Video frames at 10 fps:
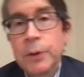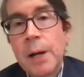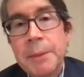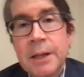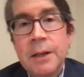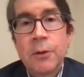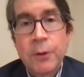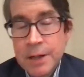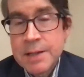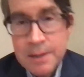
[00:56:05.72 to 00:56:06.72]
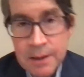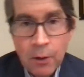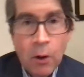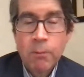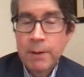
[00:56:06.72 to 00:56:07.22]
I mean, there is
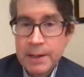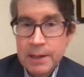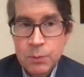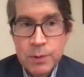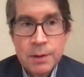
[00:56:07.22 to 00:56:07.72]
already, as